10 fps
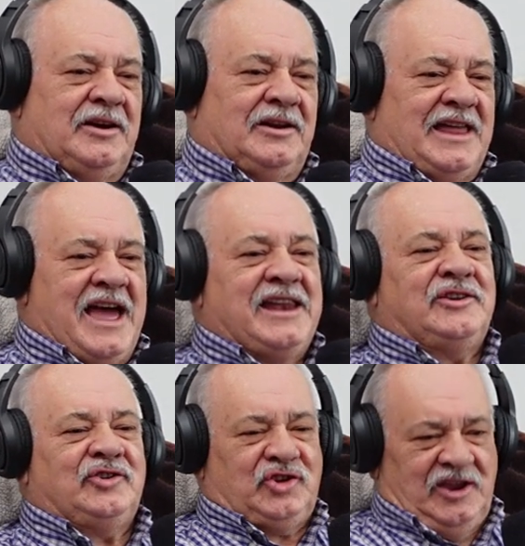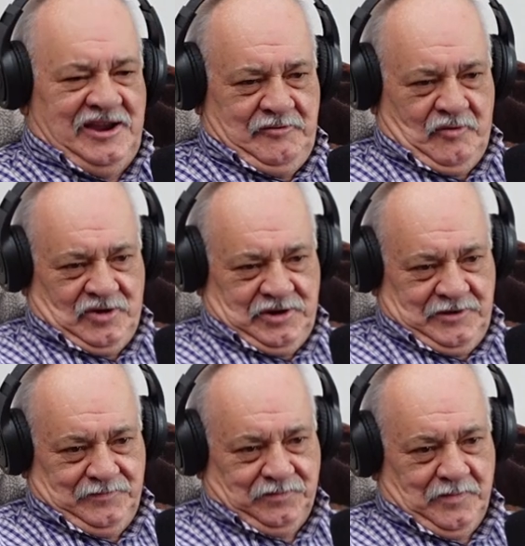Land and Sea one.
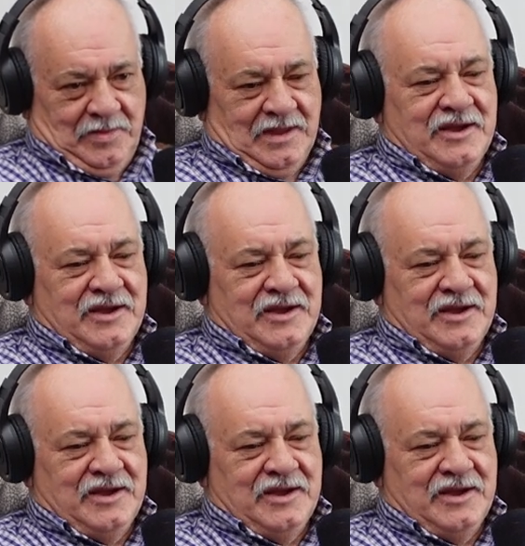Yep.